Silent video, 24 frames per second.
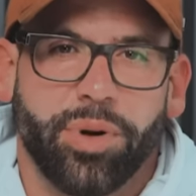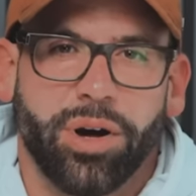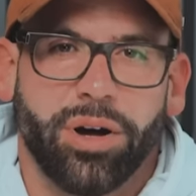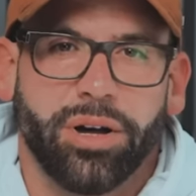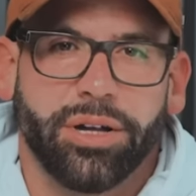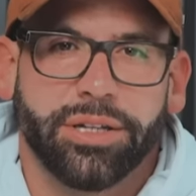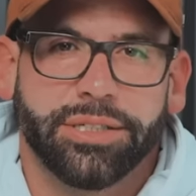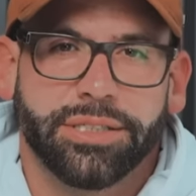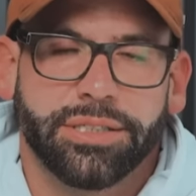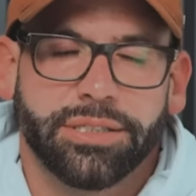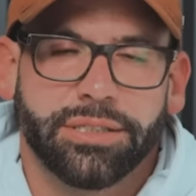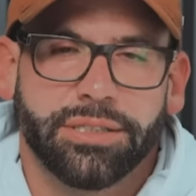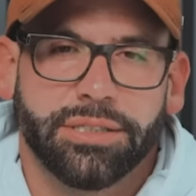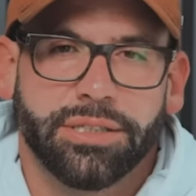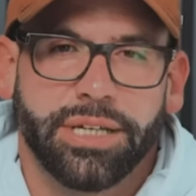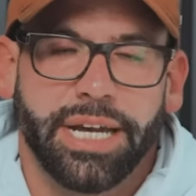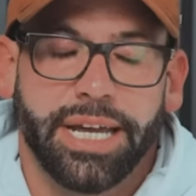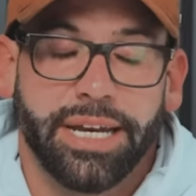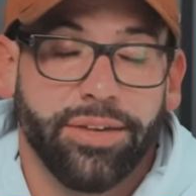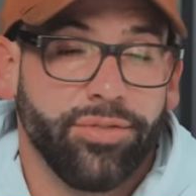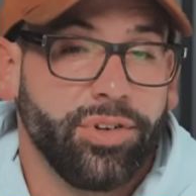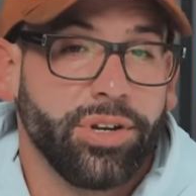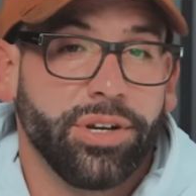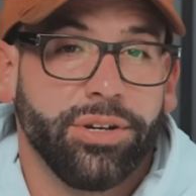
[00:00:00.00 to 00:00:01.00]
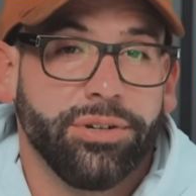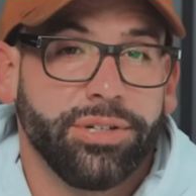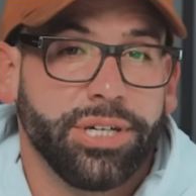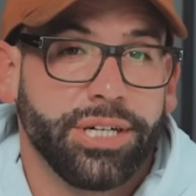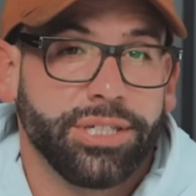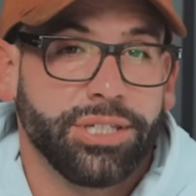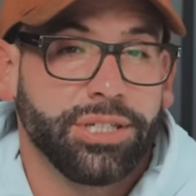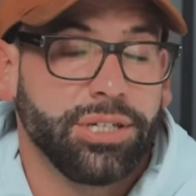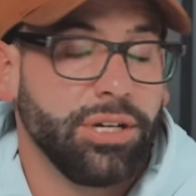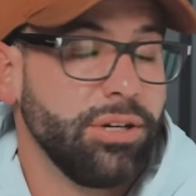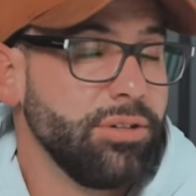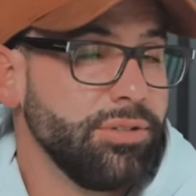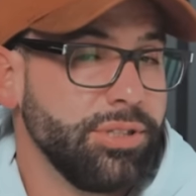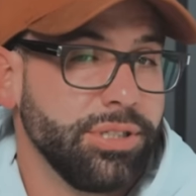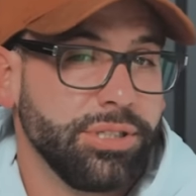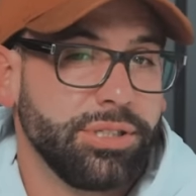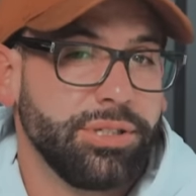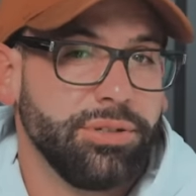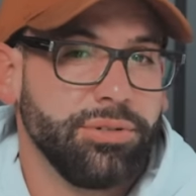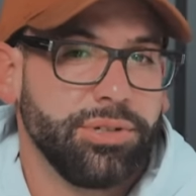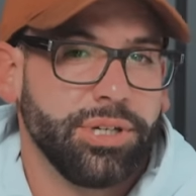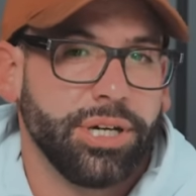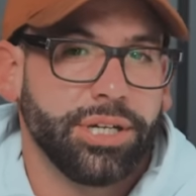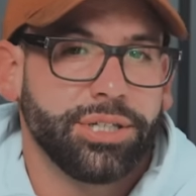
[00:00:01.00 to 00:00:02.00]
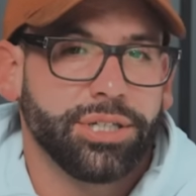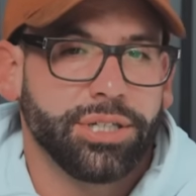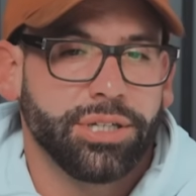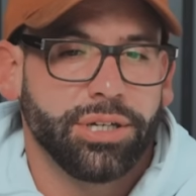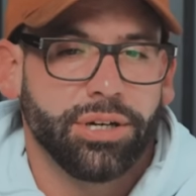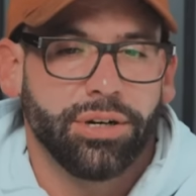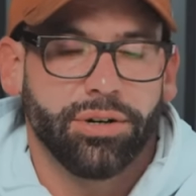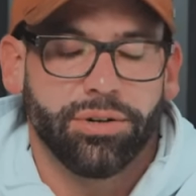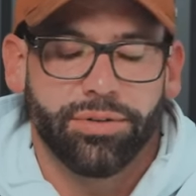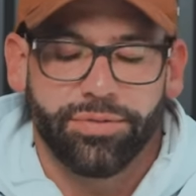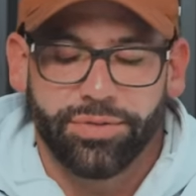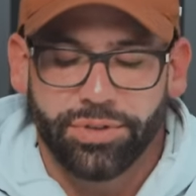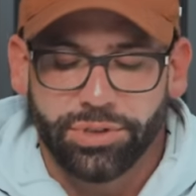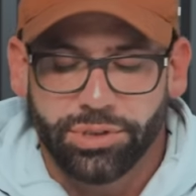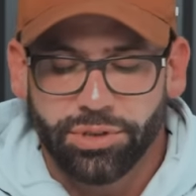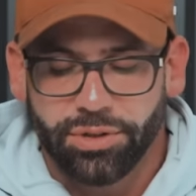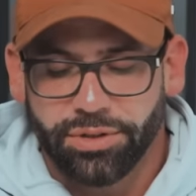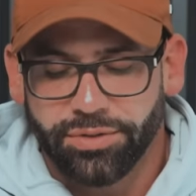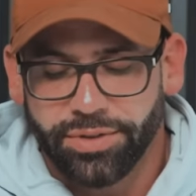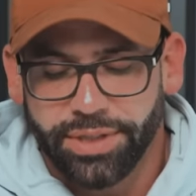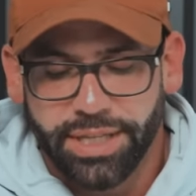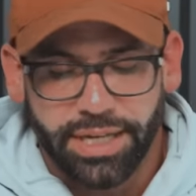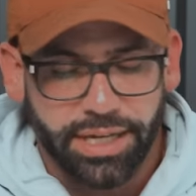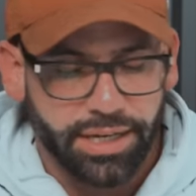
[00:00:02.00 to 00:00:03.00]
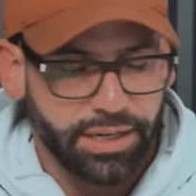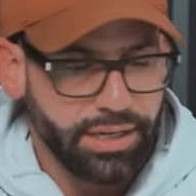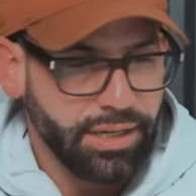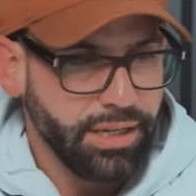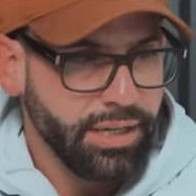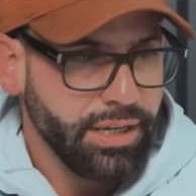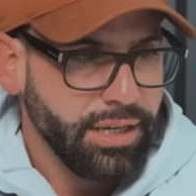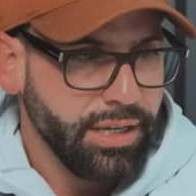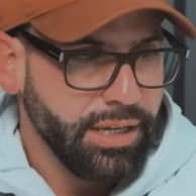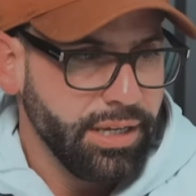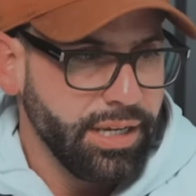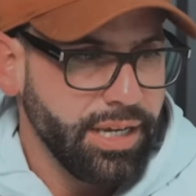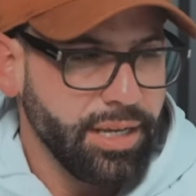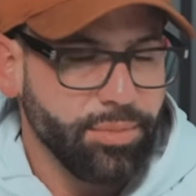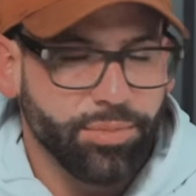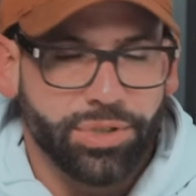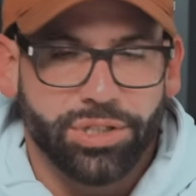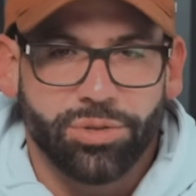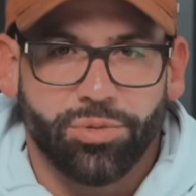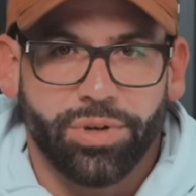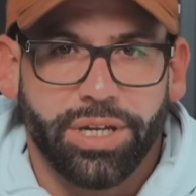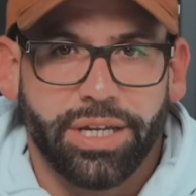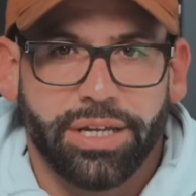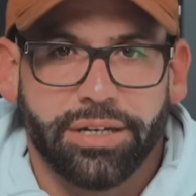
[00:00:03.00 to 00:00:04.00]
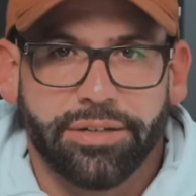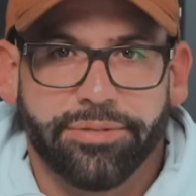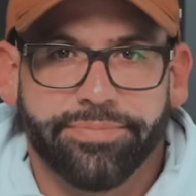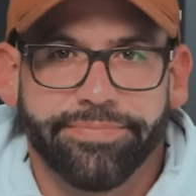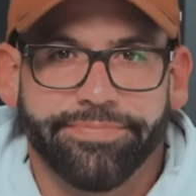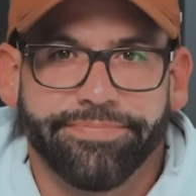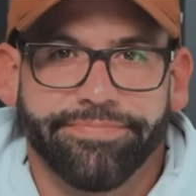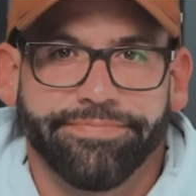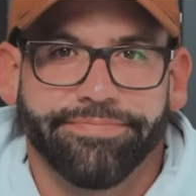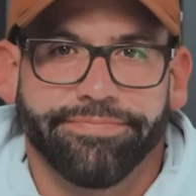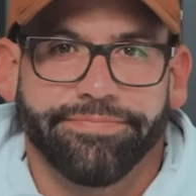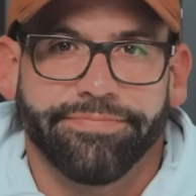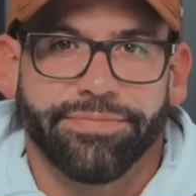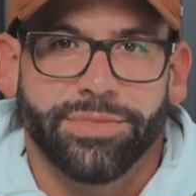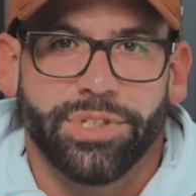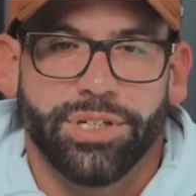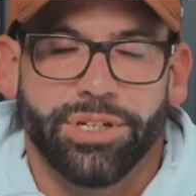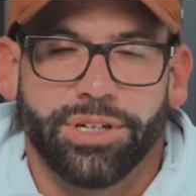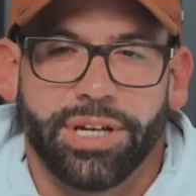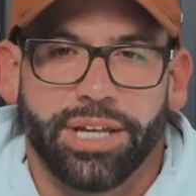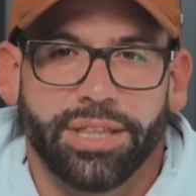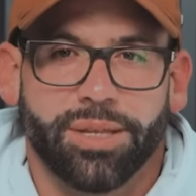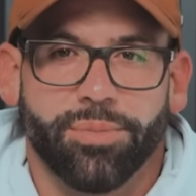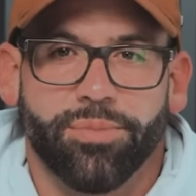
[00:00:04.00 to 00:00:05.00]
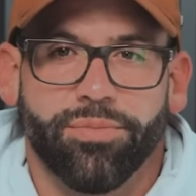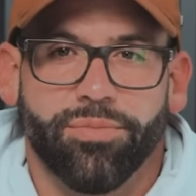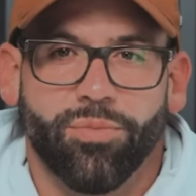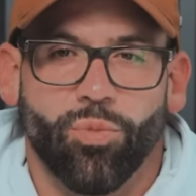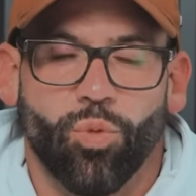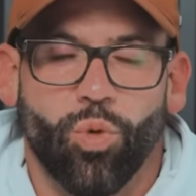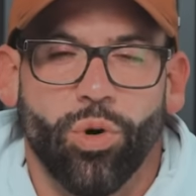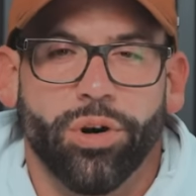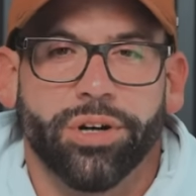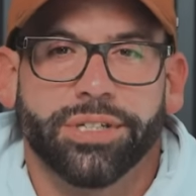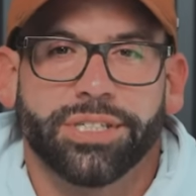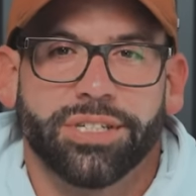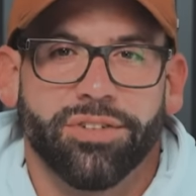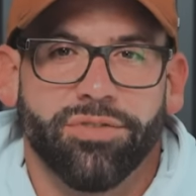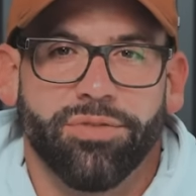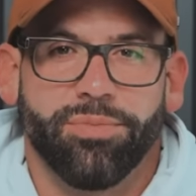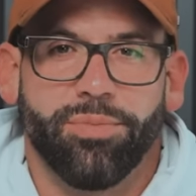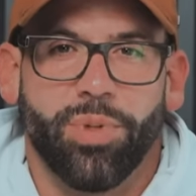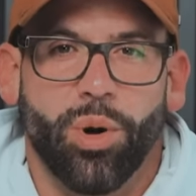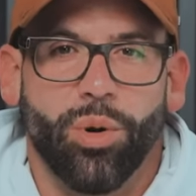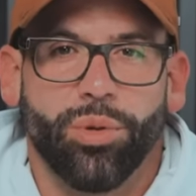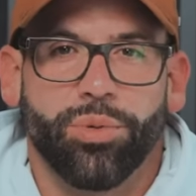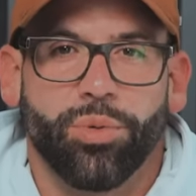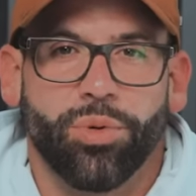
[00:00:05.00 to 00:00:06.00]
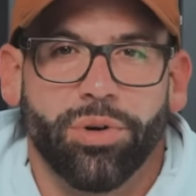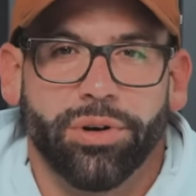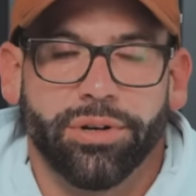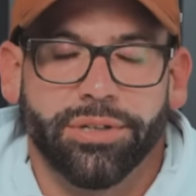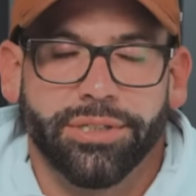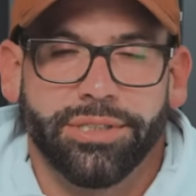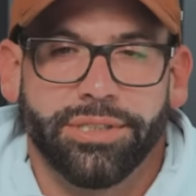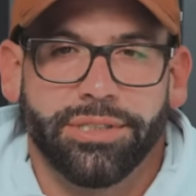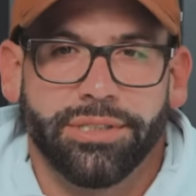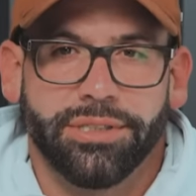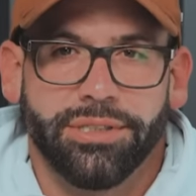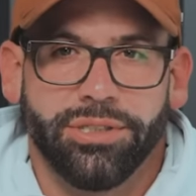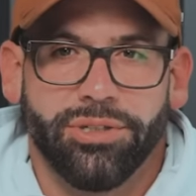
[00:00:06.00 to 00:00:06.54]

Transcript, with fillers: pause. And if you're going to do touch and go, just do touch and go. If you're sort of in that in-between, you got the worst of both worlds.